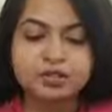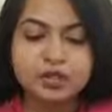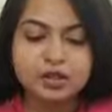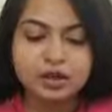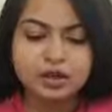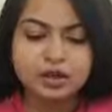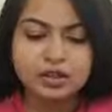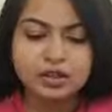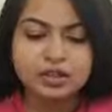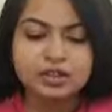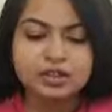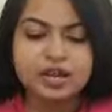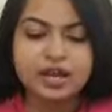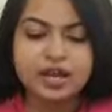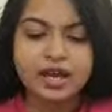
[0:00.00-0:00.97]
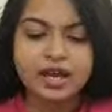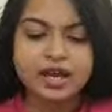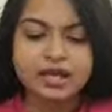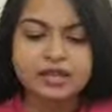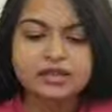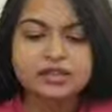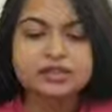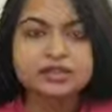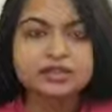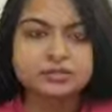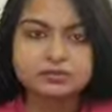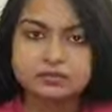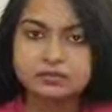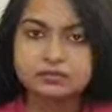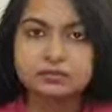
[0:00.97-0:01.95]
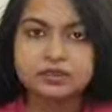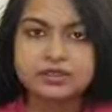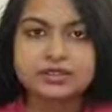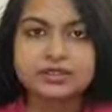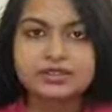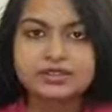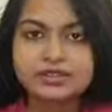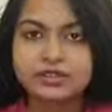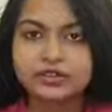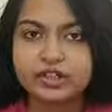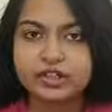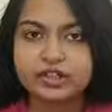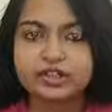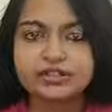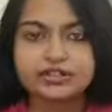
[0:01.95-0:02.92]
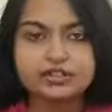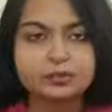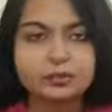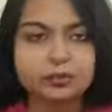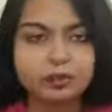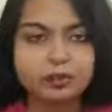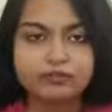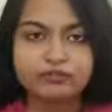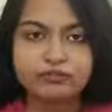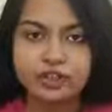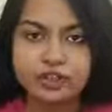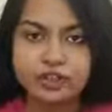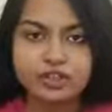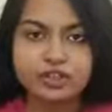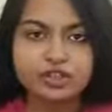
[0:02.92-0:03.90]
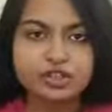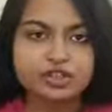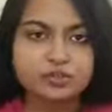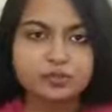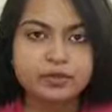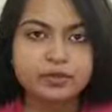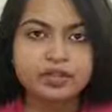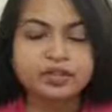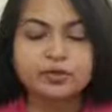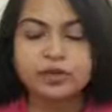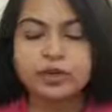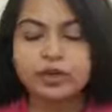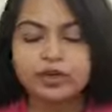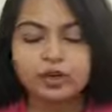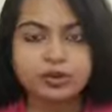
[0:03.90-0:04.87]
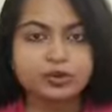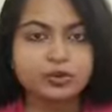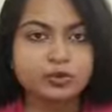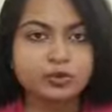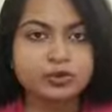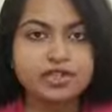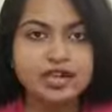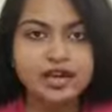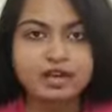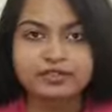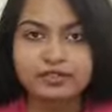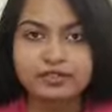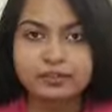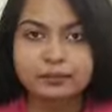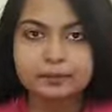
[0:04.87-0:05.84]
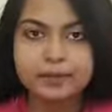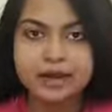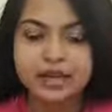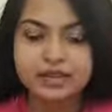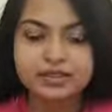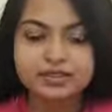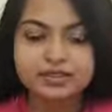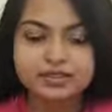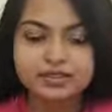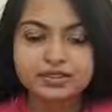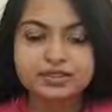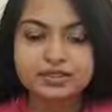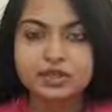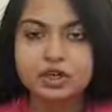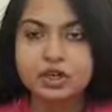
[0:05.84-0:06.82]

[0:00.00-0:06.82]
Okay, and this creates a more fair judgment where you don't have any biases